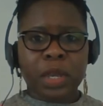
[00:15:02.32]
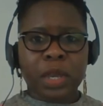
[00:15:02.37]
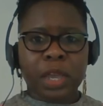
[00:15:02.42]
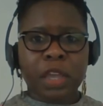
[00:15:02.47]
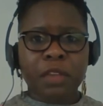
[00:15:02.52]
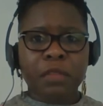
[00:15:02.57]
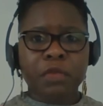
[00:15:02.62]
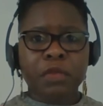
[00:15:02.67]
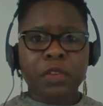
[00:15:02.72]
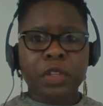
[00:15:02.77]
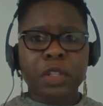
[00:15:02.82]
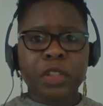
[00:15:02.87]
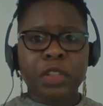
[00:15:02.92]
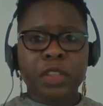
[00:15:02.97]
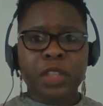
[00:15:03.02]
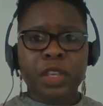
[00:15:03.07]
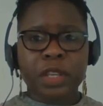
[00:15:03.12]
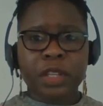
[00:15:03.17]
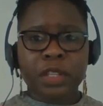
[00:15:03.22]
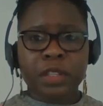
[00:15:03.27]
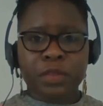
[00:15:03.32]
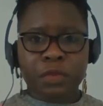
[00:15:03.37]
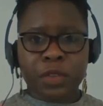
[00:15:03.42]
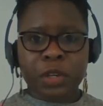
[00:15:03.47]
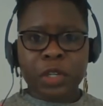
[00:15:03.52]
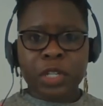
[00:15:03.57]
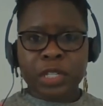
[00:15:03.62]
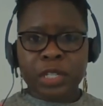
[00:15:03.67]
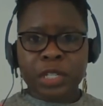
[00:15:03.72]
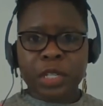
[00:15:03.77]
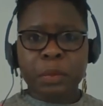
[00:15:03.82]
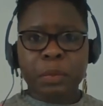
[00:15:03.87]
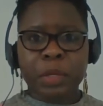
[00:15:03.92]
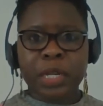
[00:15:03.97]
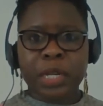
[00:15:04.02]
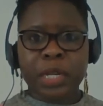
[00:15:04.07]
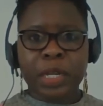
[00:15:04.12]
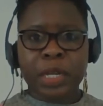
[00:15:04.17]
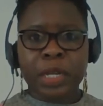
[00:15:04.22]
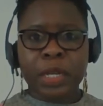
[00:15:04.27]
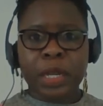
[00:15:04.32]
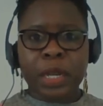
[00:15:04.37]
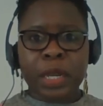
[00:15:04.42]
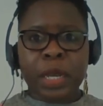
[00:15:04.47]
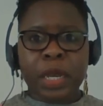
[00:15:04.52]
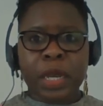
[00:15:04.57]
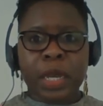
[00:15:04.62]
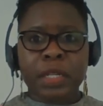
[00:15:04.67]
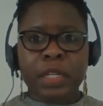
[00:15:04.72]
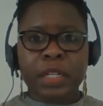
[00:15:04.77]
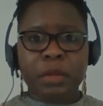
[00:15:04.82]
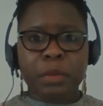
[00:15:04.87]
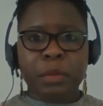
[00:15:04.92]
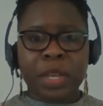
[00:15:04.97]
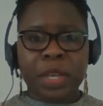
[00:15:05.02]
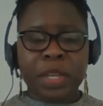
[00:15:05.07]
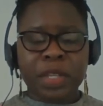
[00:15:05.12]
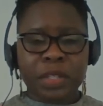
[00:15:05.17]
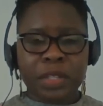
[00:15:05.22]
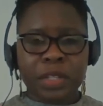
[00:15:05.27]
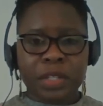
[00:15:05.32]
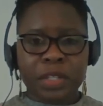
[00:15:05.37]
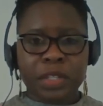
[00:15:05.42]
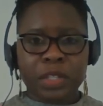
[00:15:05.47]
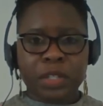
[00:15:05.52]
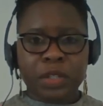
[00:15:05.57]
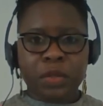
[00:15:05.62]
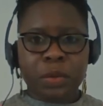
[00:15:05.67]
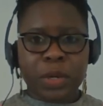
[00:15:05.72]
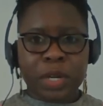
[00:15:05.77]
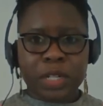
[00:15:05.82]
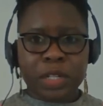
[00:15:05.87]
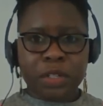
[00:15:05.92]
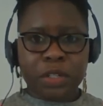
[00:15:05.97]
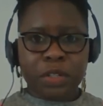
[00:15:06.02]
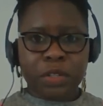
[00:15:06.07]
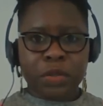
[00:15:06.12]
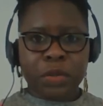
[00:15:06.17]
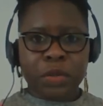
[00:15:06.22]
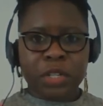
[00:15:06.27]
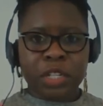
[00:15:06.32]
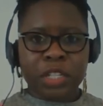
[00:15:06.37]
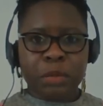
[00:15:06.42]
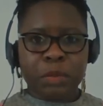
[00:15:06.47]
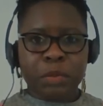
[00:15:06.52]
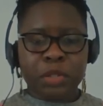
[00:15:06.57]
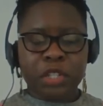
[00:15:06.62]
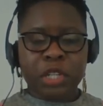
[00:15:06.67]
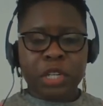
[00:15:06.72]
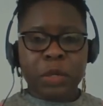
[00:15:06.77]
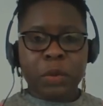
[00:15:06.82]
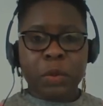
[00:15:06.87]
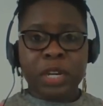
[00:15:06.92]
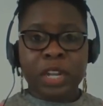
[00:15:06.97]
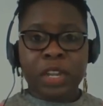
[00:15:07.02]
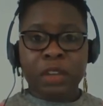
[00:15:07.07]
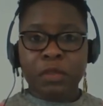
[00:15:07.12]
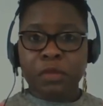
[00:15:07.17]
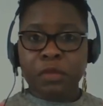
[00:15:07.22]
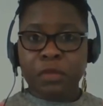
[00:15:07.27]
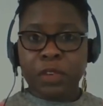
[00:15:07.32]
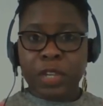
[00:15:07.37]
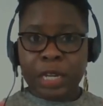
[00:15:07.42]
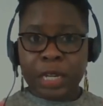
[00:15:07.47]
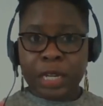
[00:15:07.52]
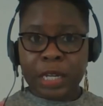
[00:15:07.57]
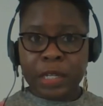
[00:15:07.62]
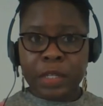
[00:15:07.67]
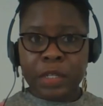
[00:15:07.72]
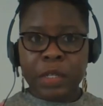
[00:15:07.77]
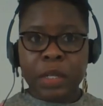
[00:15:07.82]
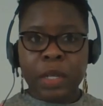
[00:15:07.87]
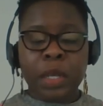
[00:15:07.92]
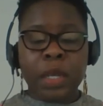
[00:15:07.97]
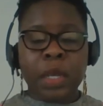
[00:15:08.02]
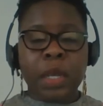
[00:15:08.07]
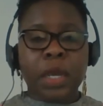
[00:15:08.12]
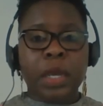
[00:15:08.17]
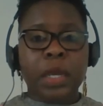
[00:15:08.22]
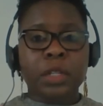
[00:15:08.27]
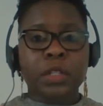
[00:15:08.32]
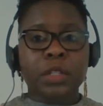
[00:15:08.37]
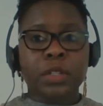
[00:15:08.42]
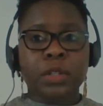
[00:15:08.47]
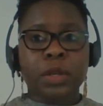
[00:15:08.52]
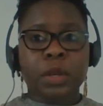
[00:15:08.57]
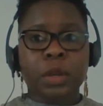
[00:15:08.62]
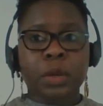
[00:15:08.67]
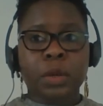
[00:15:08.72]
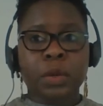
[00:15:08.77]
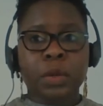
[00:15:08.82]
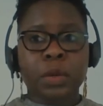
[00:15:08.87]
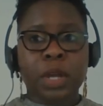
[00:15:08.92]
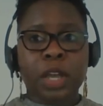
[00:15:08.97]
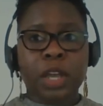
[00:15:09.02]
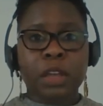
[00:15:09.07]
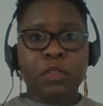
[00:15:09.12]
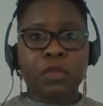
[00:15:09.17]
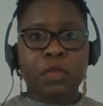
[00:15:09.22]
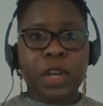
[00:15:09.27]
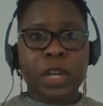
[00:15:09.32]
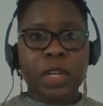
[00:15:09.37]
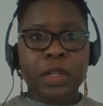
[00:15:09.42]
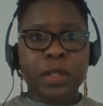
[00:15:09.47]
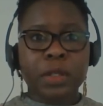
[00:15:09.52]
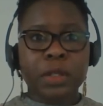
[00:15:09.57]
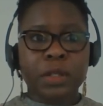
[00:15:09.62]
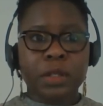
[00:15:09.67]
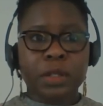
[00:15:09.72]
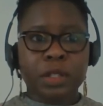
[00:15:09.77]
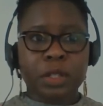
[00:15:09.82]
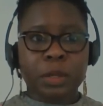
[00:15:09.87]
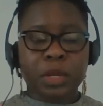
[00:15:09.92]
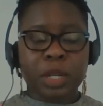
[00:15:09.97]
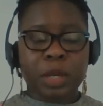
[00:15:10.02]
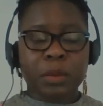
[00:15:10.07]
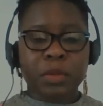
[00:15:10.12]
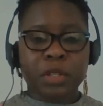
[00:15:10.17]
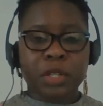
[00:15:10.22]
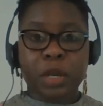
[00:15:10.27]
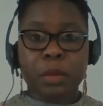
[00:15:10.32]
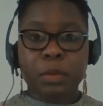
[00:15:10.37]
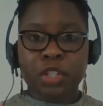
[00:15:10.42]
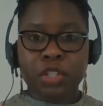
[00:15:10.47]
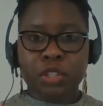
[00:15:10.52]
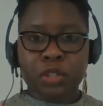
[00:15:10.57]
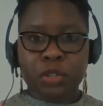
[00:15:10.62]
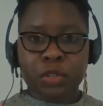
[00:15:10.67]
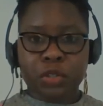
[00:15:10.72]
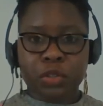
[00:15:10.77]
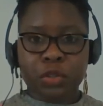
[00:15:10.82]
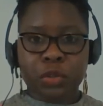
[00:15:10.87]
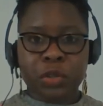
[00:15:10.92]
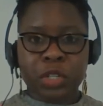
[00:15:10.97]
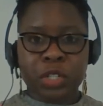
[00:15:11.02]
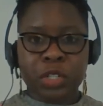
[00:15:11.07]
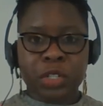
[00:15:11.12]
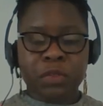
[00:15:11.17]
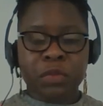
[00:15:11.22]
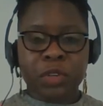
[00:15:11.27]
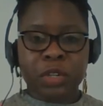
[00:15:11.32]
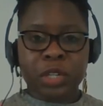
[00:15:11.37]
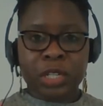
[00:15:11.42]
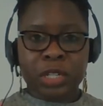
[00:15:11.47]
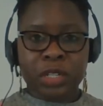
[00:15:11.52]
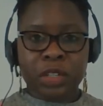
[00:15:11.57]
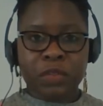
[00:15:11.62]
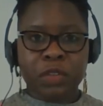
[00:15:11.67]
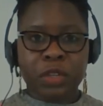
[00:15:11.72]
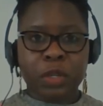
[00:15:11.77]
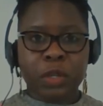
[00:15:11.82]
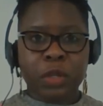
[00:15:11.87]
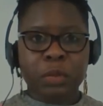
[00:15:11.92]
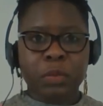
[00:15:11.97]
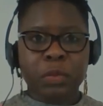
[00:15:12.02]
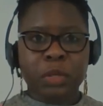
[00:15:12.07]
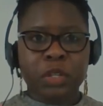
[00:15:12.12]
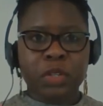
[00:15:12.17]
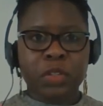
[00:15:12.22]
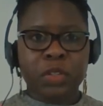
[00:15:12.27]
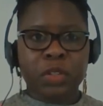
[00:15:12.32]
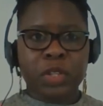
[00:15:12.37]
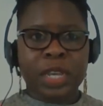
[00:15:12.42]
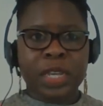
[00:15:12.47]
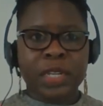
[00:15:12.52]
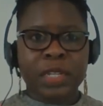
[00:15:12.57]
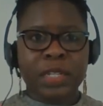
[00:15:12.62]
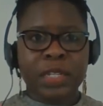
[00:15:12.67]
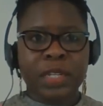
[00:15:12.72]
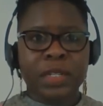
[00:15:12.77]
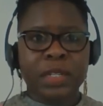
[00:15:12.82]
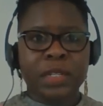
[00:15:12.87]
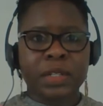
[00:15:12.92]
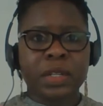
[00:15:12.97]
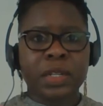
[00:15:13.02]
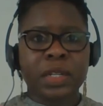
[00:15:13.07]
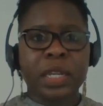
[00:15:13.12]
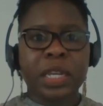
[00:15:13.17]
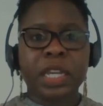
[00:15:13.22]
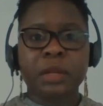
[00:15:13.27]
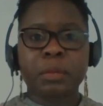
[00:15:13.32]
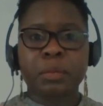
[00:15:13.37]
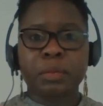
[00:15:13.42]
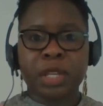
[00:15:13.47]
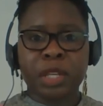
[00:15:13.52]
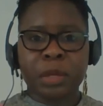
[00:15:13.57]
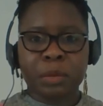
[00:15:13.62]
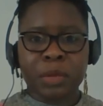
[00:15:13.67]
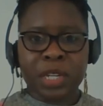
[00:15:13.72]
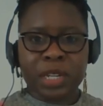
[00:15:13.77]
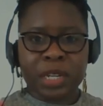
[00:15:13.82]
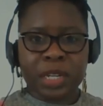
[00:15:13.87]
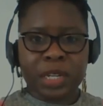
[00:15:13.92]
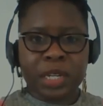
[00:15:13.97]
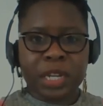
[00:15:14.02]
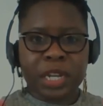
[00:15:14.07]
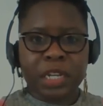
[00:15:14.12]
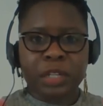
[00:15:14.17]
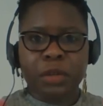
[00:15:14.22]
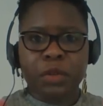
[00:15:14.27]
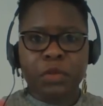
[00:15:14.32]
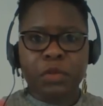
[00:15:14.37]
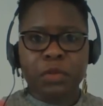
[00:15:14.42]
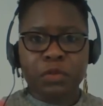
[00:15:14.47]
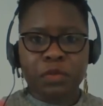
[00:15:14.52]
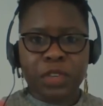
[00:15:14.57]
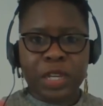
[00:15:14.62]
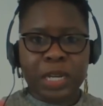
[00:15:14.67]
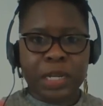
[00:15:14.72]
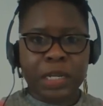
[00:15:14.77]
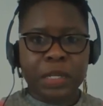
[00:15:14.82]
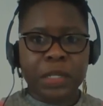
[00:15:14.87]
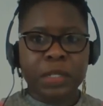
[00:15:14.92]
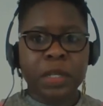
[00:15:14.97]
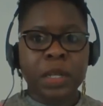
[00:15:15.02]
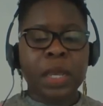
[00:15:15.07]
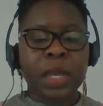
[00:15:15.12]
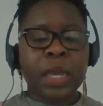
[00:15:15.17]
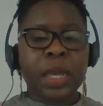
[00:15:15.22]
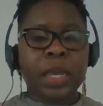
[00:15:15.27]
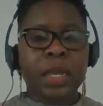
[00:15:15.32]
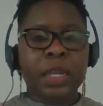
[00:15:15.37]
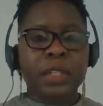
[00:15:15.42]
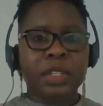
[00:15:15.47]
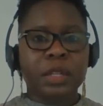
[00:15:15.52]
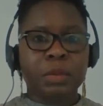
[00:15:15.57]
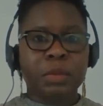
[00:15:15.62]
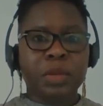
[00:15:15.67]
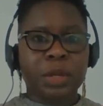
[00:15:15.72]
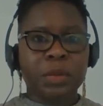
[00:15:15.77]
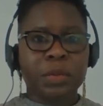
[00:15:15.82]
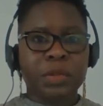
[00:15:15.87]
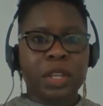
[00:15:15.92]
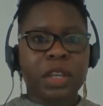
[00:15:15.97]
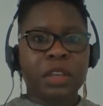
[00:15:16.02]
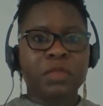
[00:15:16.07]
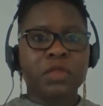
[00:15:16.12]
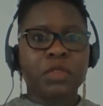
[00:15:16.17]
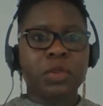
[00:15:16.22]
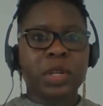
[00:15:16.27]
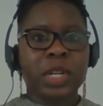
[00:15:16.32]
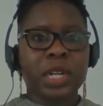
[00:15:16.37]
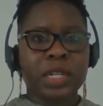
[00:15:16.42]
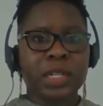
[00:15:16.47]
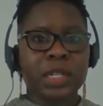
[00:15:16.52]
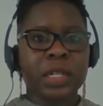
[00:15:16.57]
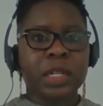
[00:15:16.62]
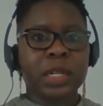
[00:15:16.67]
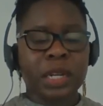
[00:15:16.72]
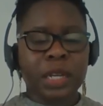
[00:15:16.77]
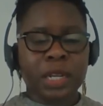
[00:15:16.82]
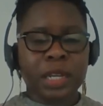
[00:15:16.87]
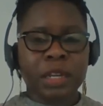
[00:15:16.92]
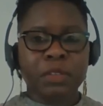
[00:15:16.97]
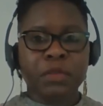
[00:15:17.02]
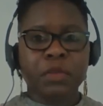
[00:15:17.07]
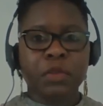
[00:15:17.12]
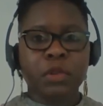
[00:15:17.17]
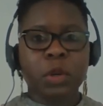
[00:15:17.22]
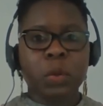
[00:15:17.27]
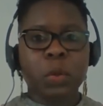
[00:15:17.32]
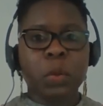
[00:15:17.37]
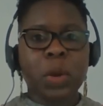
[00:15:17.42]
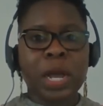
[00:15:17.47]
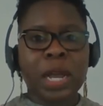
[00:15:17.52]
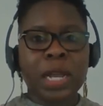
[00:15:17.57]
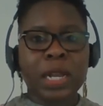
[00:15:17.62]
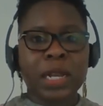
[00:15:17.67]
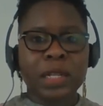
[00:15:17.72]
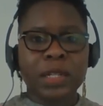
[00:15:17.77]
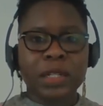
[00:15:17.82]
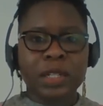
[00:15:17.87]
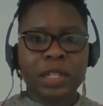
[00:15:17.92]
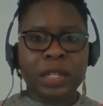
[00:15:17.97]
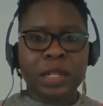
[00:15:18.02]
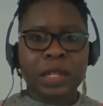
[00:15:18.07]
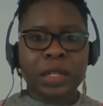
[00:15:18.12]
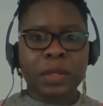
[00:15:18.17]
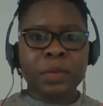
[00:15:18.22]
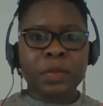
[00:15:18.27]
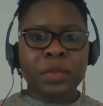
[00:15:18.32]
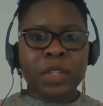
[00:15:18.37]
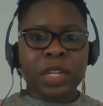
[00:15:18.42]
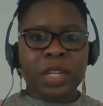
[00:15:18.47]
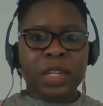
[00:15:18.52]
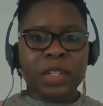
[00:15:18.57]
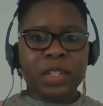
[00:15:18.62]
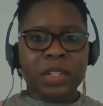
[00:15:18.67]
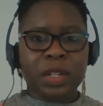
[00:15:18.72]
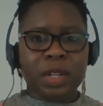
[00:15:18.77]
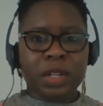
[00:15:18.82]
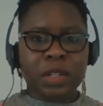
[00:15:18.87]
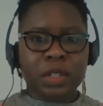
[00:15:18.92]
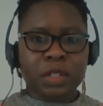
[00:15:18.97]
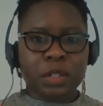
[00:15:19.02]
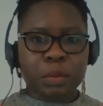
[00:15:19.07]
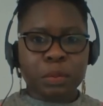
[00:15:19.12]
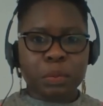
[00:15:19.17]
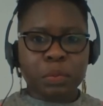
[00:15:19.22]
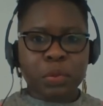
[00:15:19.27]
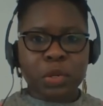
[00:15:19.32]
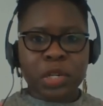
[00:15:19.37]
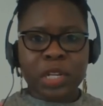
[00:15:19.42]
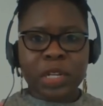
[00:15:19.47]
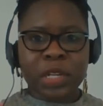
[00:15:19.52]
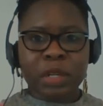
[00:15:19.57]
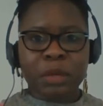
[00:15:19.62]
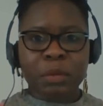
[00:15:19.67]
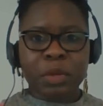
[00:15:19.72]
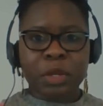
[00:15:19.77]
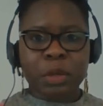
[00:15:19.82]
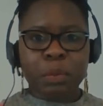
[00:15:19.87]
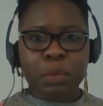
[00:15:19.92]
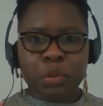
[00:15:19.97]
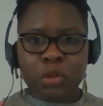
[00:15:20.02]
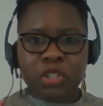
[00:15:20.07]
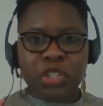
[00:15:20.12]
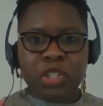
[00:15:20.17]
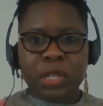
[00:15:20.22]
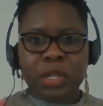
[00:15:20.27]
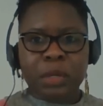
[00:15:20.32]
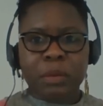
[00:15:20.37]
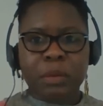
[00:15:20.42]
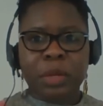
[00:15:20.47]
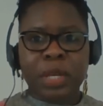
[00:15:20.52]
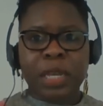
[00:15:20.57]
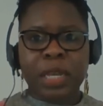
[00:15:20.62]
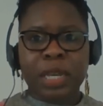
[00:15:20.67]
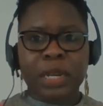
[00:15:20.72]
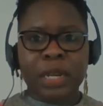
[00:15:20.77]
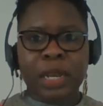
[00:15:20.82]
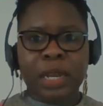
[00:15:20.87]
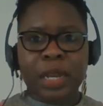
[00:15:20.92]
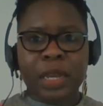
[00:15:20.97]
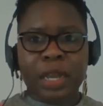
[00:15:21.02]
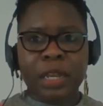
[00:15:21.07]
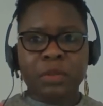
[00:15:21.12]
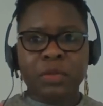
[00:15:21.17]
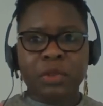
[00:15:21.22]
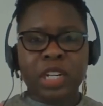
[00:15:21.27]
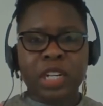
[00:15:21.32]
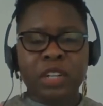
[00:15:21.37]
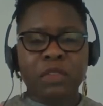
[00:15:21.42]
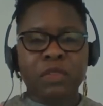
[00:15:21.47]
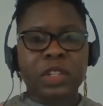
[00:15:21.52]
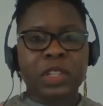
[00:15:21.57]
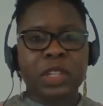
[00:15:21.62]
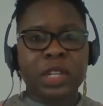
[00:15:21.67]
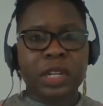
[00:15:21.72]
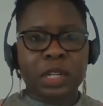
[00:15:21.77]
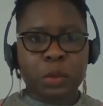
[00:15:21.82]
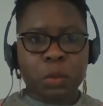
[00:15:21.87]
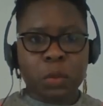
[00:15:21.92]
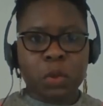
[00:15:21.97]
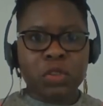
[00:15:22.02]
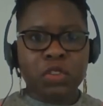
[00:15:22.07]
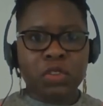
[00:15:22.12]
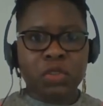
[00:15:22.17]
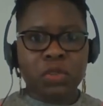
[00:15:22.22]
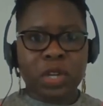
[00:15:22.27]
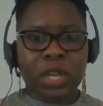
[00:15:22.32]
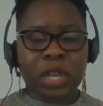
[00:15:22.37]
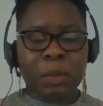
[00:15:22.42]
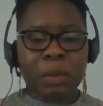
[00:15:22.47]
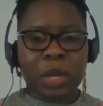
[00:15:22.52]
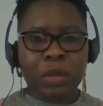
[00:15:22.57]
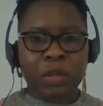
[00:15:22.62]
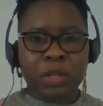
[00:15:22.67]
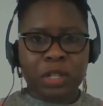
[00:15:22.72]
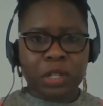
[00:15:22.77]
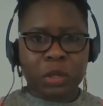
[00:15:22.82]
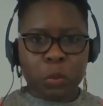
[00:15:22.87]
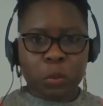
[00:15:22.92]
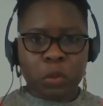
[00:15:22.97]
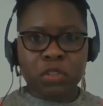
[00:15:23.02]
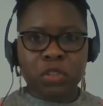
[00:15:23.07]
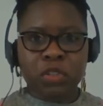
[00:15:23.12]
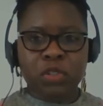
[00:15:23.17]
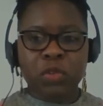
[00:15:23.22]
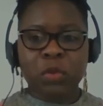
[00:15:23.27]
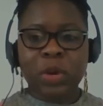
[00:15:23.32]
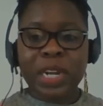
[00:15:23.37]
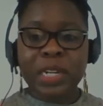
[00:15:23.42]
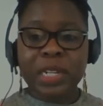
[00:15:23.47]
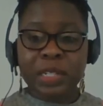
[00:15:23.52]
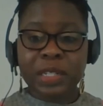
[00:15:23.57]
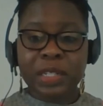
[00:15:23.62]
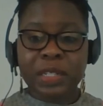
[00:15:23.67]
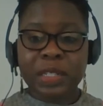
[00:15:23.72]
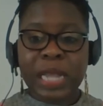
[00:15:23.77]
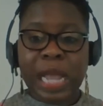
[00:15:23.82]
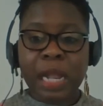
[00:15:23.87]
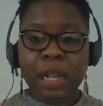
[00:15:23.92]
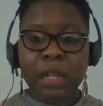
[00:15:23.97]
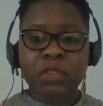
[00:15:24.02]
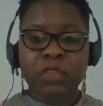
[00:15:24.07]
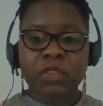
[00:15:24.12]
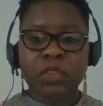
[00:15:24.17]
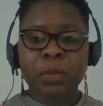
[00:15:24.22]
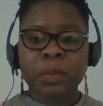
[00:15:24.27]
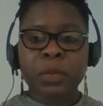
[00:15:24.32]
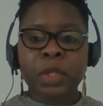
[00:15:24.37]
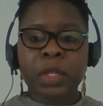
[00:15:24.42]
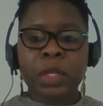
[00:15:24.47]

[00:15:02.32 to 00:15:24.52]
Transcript: I, I, feel things very deeply, and it makes it easy to write a story, especially when I feel it. And so I find sometimes commission stories are very difficult because the idea doesn't hit me immediately. I don't feel it. And sometimes I have to let it linger for a while until it starts pulling at me, pushing at me. And I, I really feel that it wants to come out and it wants to write itself.